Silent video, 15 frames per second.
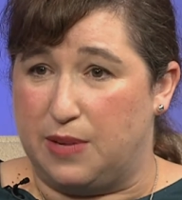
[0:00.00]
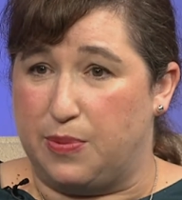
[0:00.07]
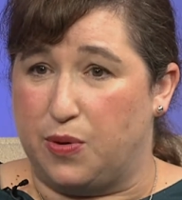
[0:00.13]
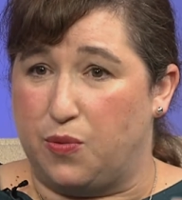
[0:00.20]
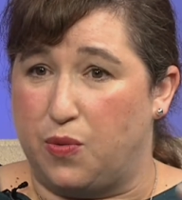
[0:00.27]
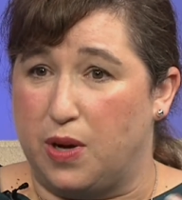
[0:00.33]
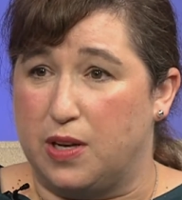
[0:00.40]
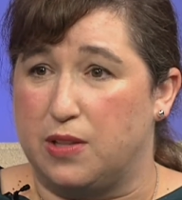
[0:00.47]
But
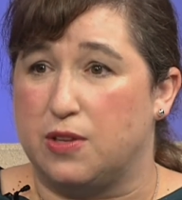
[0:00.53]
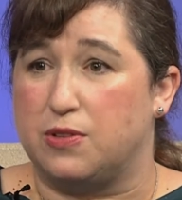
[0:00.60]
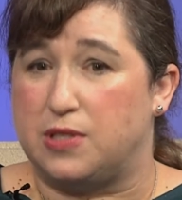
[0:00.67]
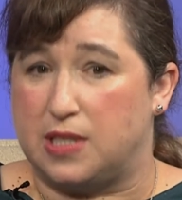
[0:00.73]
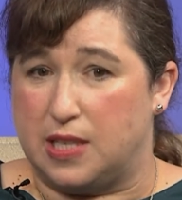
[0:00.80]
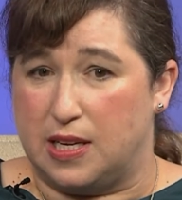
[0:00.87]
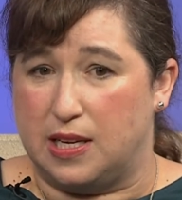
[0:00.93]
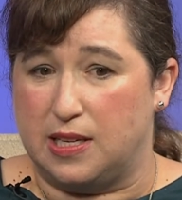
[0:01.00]
one of those
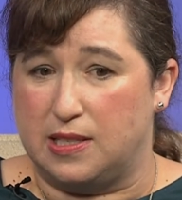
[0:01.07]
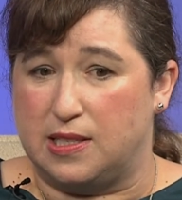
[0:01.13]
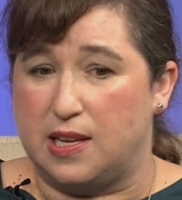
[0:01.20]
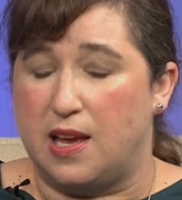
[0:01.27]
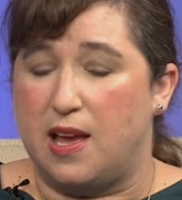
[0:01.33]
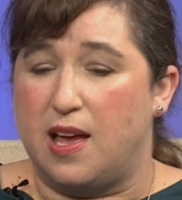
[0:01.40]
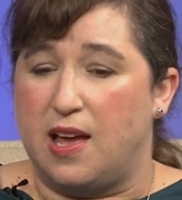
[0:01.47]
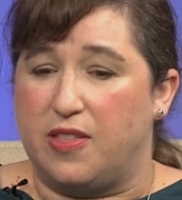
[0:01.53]
things
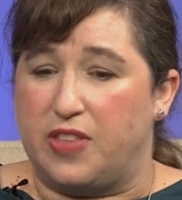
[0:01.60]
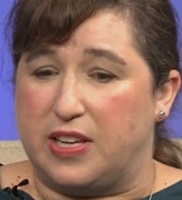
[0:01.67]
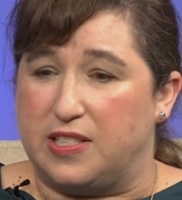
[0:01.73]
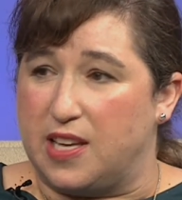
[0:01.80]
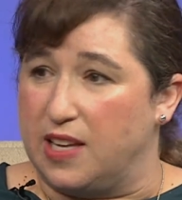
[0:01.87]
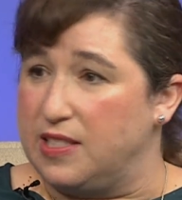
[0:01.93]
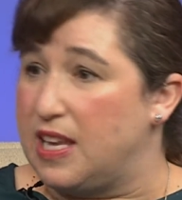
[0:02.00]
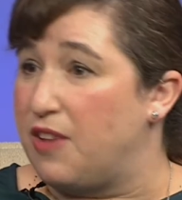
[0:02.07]
that
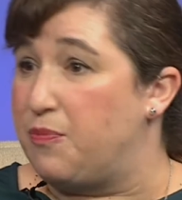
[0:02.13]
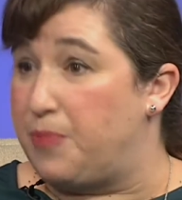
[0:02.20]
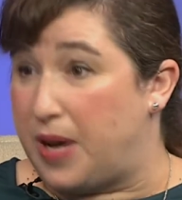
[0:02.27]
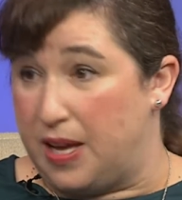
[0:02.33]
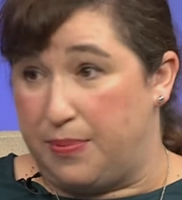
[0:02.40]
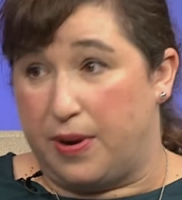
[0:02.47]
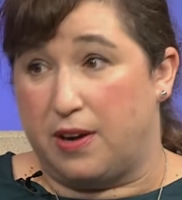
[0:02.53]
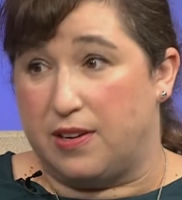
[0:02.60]
does have
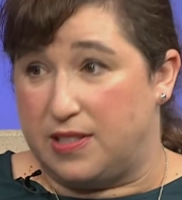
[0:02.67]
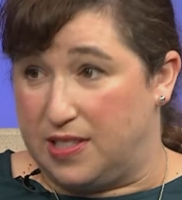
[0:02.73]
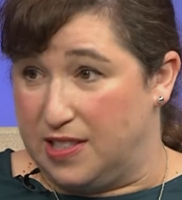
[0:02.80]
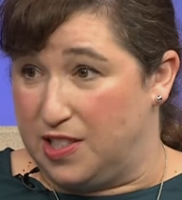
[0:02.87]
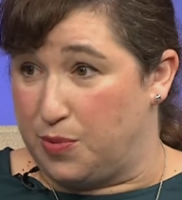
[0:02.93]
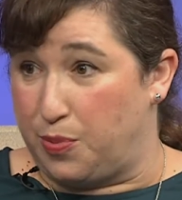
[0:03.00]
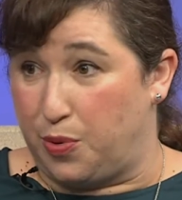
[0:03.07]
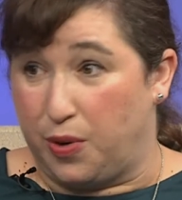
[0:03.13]
bipartisan
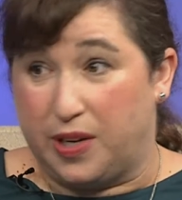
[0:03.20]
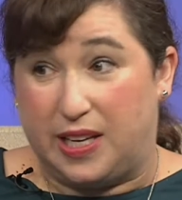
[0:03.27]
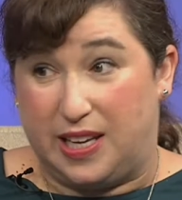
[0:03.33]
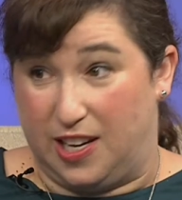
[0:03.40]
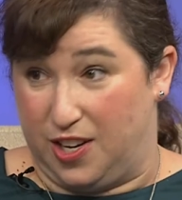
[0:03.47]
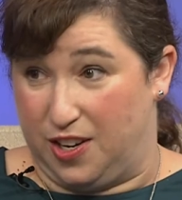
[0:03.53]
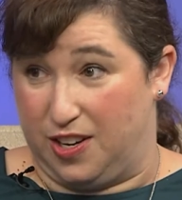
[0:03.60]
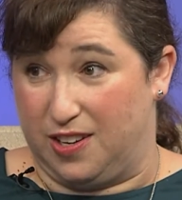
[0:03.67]
support
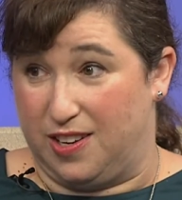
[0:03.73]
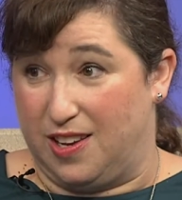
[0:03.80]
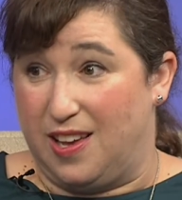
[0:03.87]
here